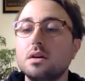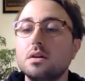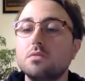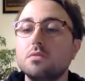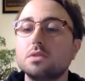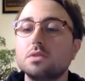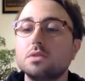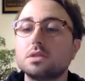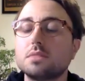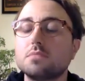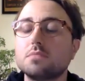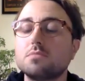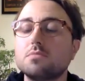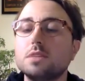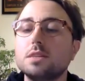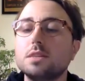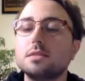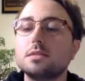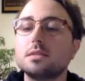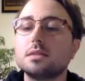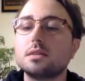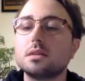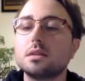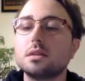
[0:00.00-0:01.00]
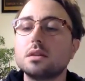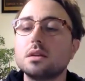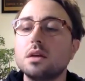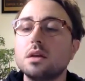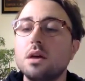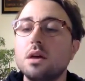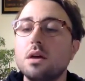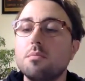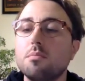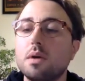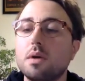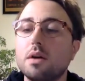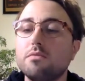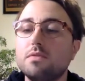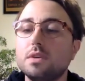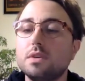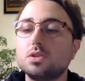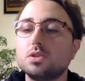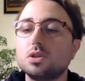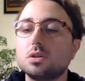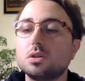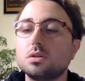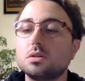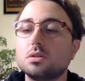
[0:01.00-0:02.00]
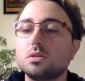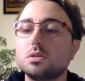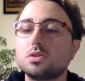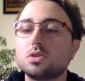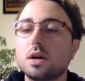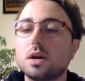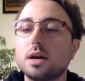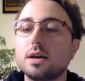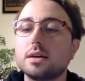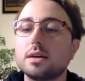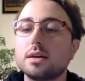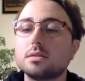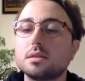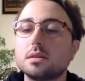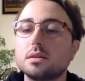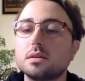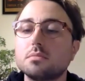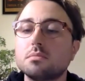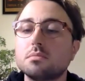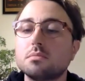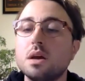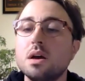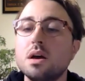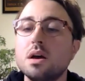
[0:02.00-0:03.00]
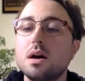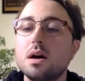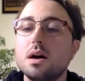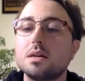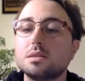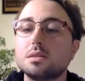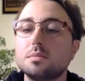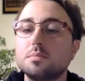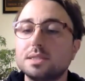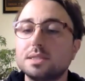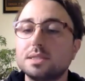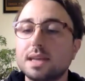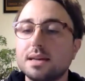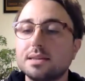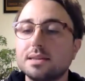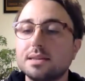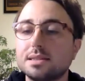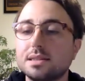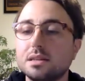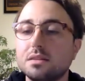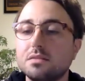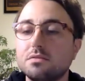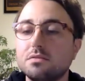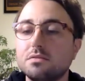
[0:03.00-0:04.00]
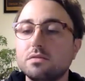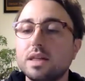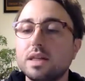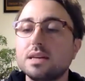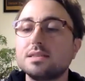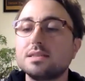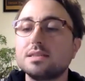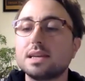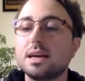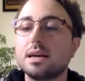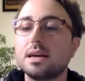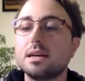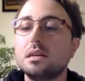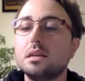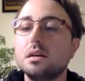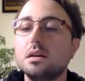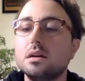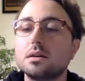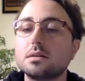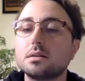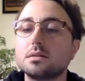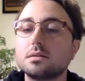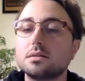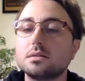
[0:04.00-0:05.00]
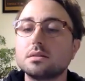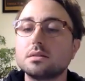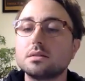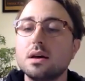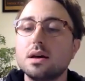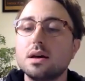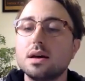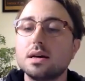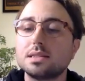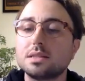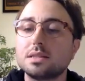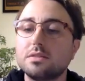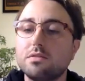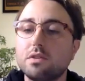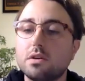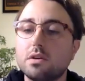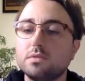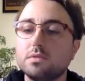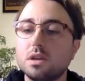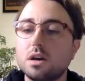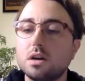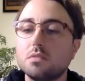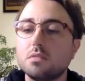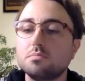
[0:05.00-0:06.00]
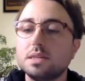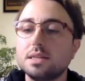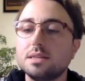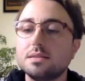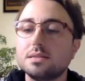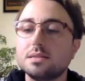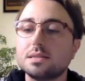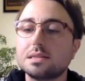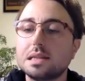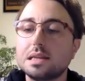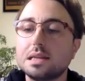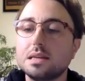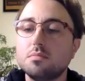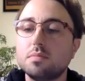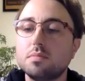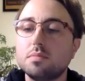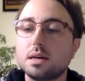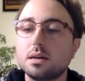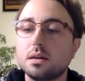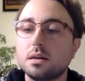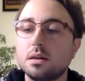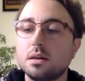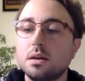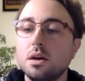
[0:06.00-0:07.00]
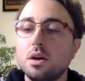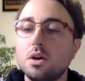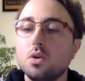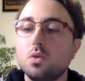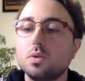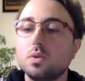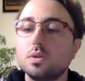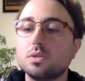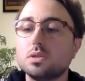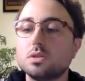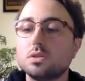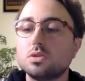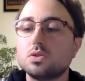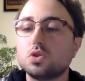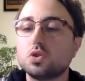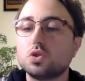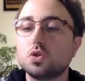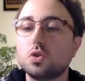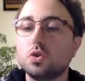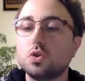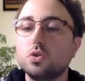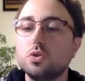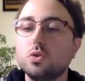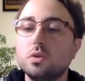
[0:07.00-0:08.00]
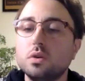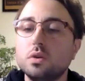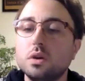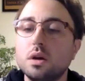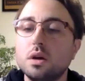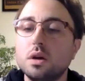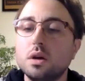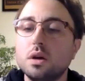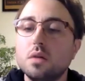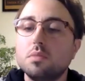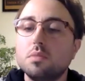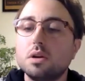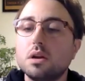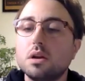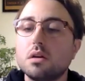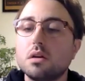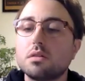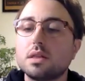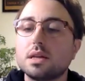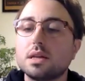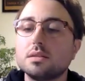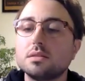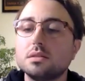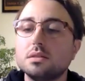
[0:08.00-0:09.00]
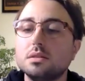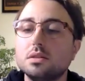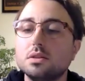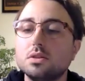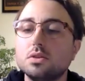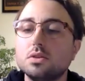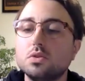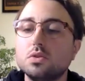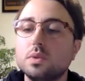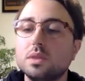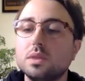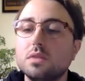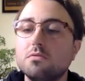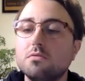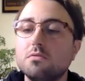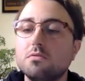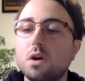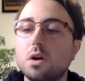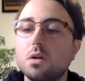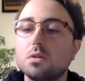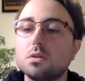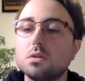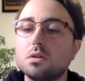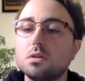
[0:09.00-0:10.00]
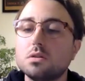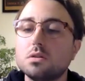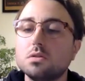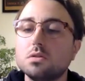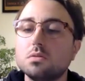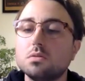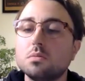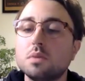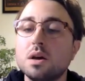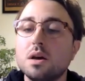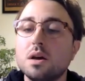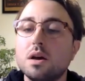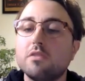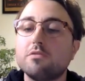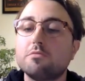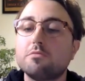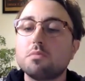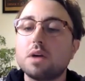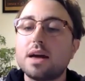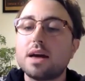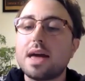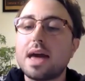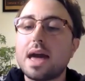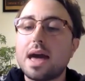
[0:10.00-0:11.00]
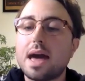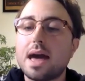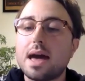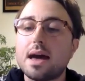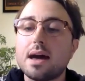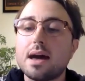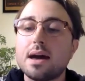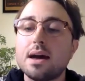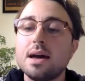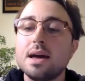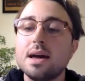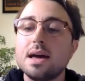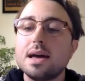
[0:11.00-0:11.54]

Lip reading: For some reason, my vision strikes them as obsessive. They say it looks as if I've not been sleeping, which is true, but nothing to do with the volume of my hair.